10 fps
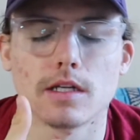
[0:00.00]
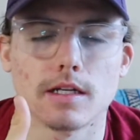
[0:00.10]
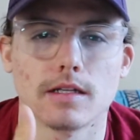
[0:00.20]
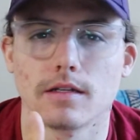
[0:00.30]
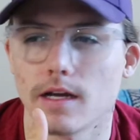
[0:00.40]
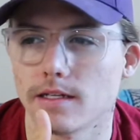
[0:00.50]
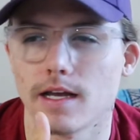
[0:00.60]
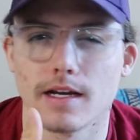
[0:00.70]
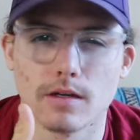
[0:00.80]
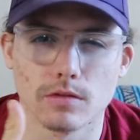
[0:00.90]
I got
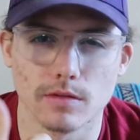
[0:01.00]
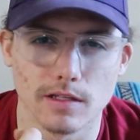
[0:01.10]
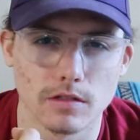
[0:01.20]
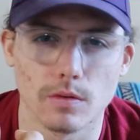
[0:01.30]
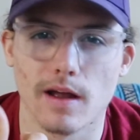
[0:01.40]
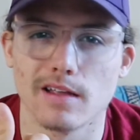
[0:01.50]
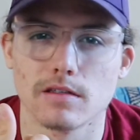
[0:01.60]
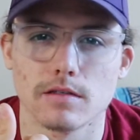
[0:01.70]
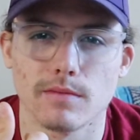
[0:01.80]
diagnosed with Tourette's